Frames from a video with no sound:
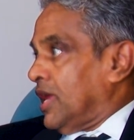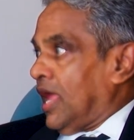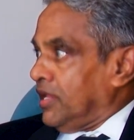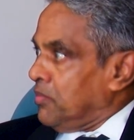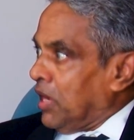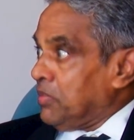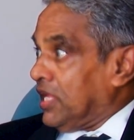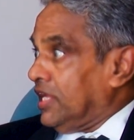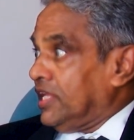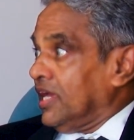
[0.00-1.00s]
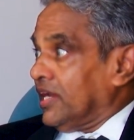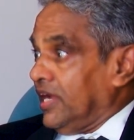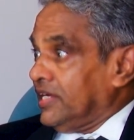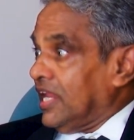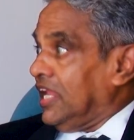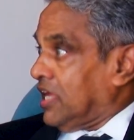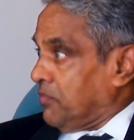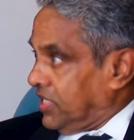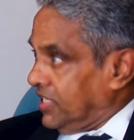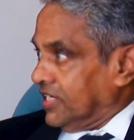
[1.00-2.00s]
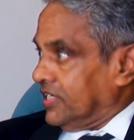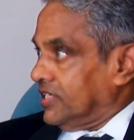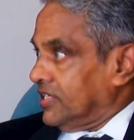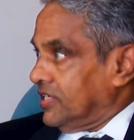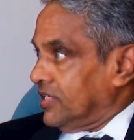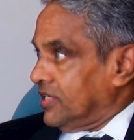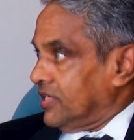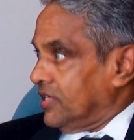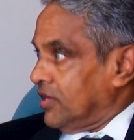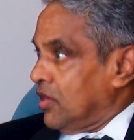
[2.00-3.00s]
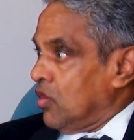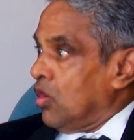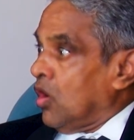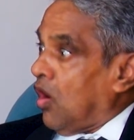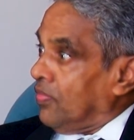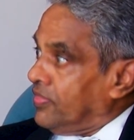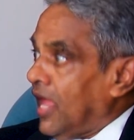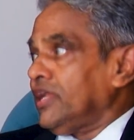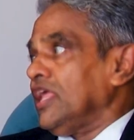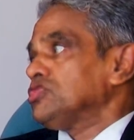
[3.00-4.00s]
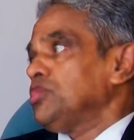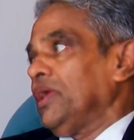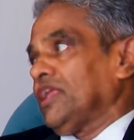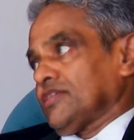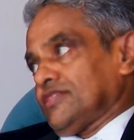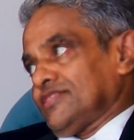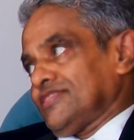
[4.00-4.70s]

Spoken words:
and he might be getting a rental income here. On that he has to pay taxes.